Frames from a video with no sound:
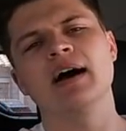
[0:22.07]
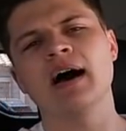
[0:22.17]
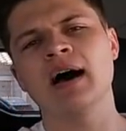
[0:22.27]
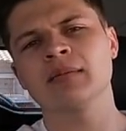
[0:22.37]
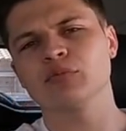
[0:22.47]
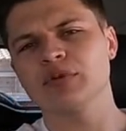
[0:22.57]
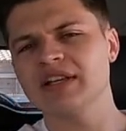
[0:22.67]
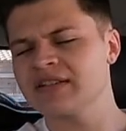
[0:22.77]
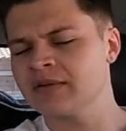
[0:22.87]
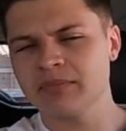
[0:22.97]
Um,
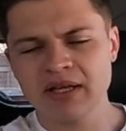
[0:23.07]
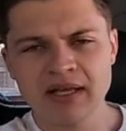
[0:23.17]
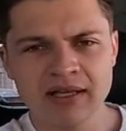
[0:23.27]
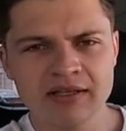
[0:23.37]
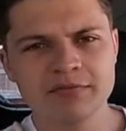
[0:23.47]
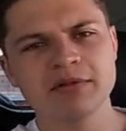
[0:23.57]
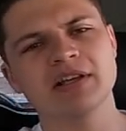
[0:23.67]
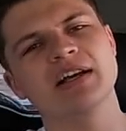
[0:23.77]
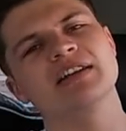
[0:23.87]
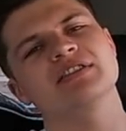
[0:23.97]
reason being is
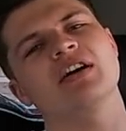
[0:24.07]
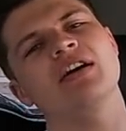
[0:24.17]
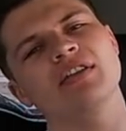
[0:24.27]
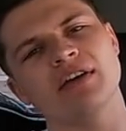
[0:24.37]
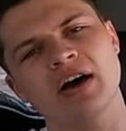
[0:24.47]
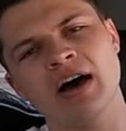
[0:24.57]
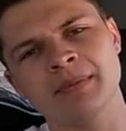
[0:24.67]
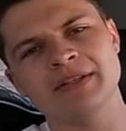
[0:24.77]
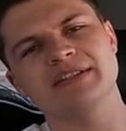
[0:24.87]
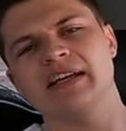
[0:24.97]
because all the
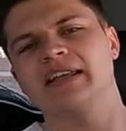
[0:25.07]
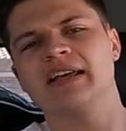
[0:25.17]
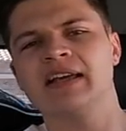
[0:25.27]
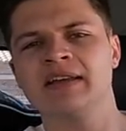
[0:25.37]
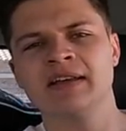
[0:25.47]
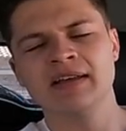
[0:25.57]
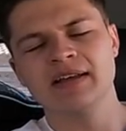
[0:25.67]
comments I get